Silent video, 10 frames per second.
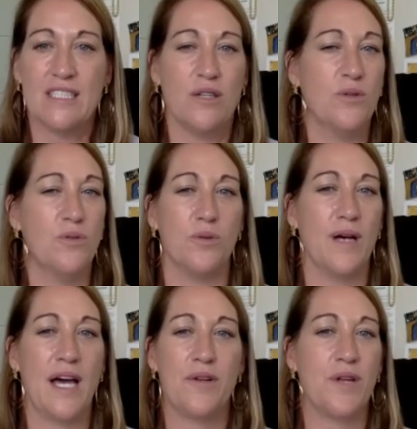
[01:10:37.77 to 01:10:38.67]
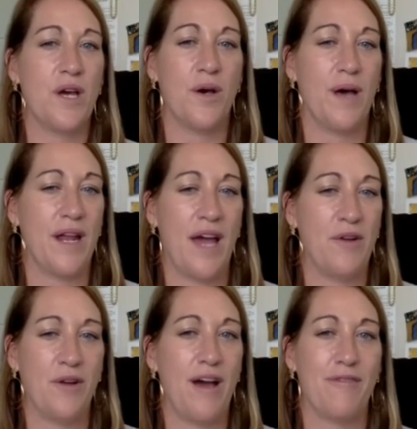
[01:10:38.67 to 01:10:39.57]
oh, I don't know. I
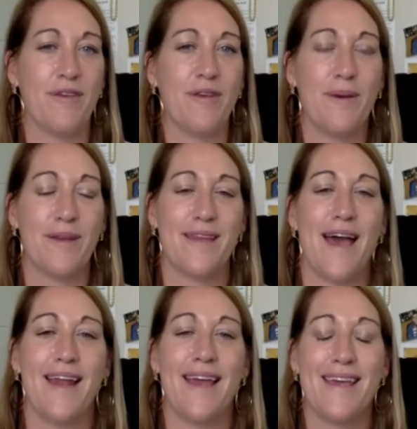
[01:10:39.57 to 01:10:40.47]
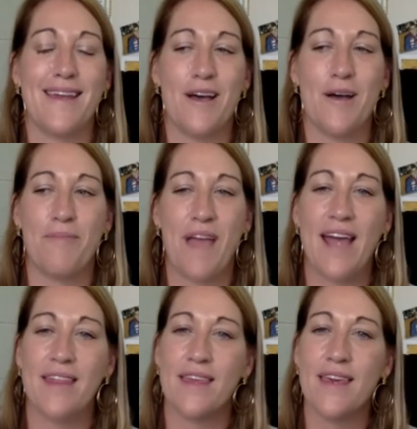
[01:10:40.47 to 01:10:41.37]
don't know how I feel about that. And
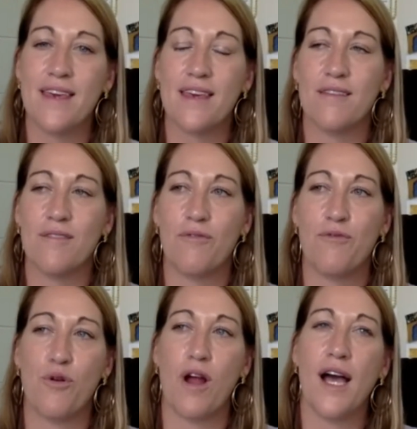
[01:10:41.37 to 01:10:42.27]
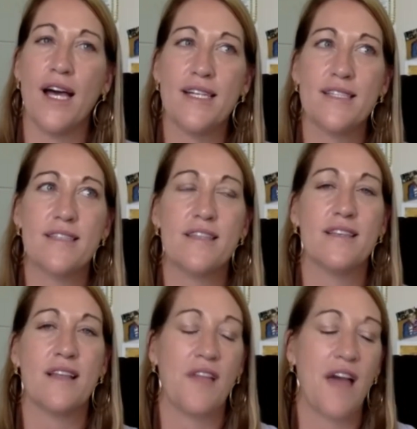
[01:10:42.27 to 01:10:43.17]
I think for us,
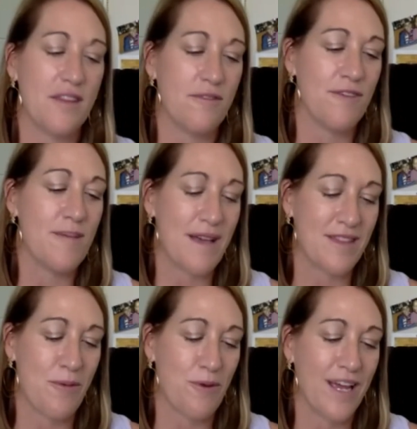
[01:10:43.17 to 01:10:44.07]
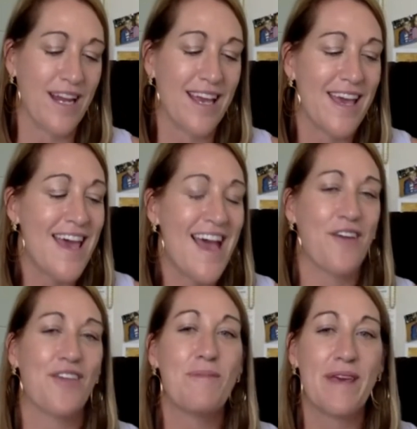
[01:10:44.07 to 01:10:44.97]
a lot of the feedback that we're getting, I
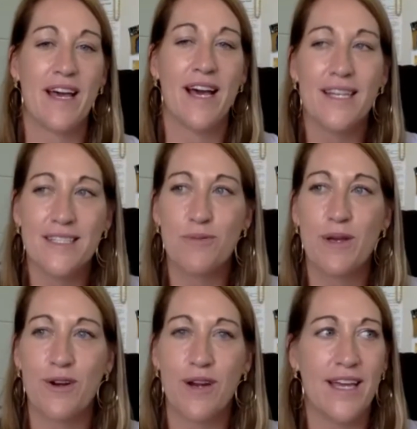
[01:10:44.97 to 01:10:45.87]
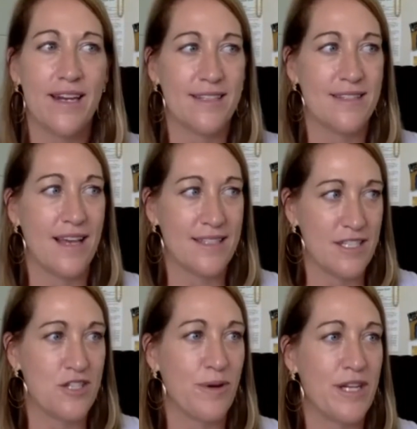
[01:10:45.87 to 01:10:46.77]
think because we are in a
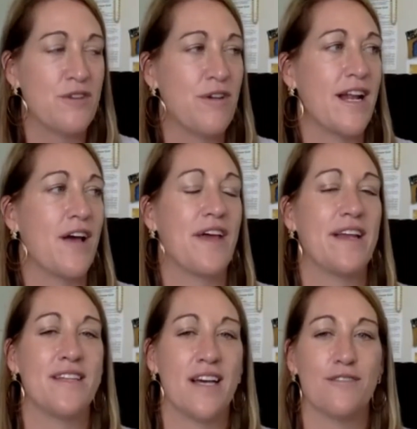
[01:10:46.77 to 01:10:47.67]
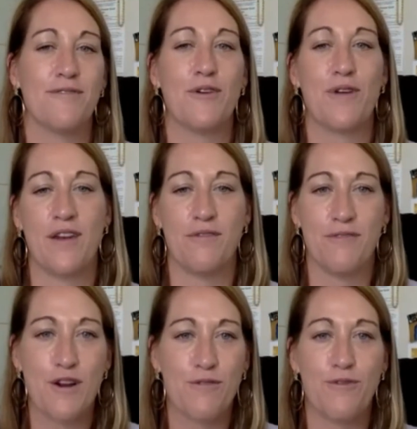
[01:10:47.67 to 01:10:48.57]
situation right now that does feel kind of
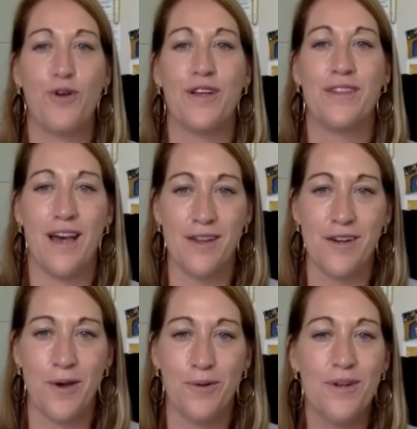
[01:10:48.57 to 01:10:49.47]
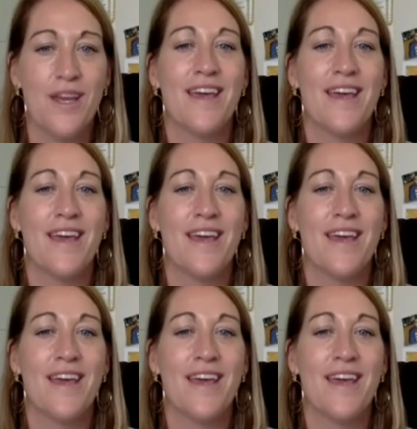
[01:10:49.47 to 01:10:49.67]
fearful in the unknown,